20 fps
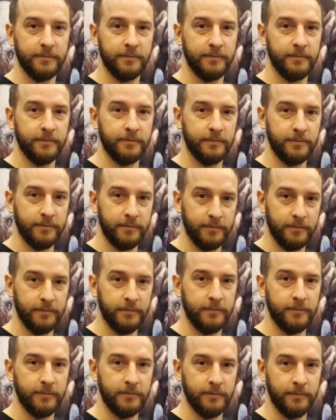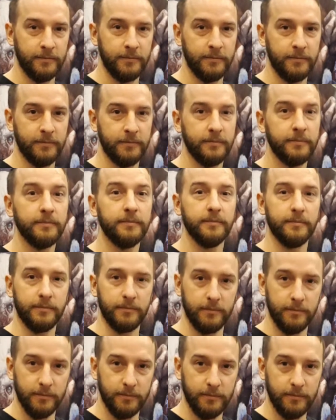
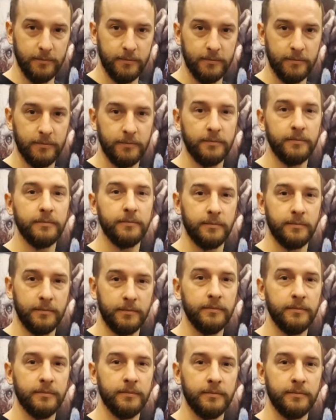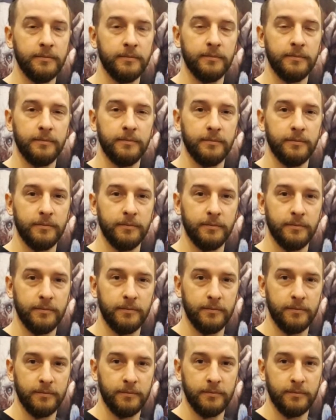
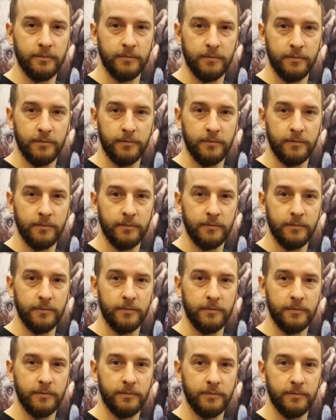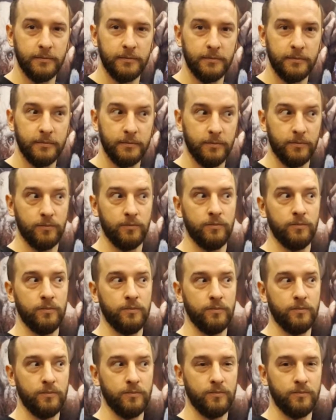
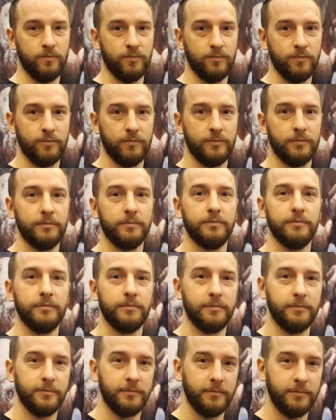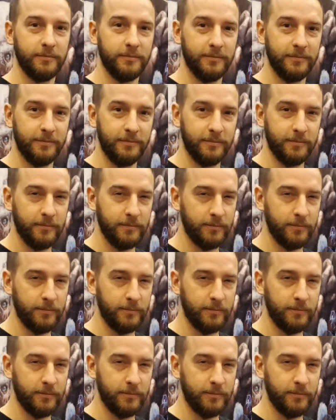(not speaking)